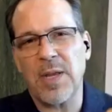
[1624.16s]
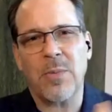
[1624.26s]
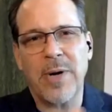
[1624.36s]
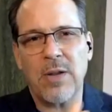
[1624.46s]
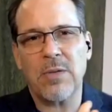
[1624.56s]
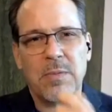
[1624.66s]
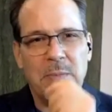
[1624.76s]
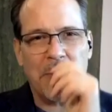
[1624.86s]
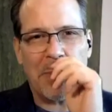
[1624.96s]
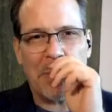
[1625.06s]
around
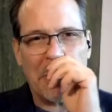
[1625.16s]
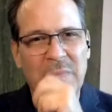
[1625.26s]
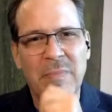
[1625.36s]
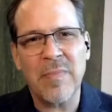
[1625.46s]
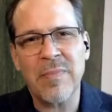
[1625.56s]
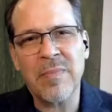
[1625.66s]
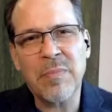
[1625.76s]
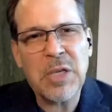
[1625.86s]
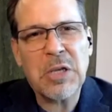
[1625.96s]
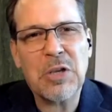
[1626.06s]

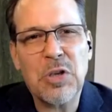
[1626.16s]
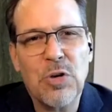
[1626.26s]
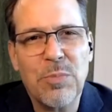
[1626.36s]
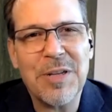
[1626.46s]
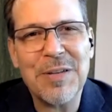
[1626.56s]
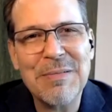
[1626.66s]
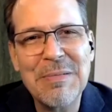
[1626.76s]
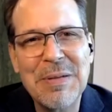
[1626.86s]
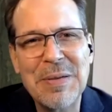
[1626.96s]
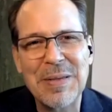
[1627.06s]
being Cuban
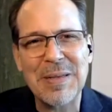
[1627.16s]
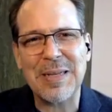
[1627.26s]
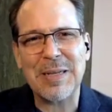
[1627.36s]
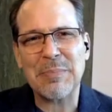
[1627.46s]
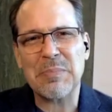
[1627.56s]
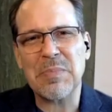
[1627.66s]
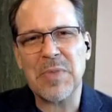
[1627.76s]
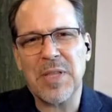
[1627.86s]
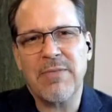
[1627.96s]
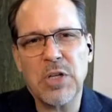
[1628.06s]

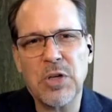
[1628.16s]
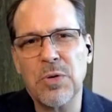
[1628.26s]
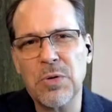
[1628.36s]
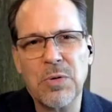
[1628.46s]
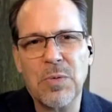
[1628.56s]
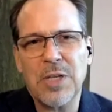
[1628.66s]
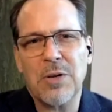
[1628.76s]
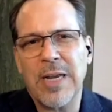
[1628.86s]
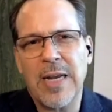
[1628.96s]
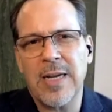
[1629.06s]
live in you when you
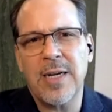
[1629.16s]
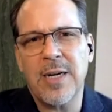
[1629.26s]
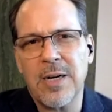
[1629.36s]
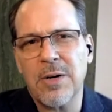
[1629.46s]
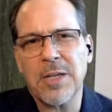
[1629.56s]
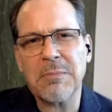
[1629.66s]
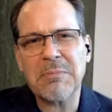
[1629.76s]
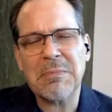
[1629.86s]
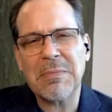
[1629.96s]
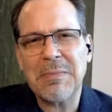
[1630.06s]
got here, and
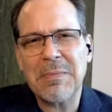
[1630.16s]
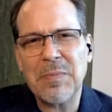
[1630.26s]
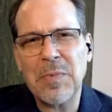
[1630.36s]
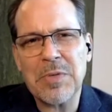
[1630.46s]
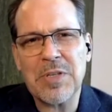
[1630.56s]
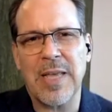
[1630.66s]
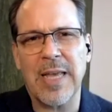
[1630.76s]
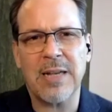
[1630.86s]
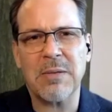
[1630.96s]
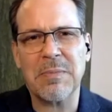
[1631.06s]
what was
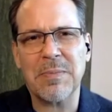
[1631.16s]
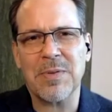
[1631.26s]
that? What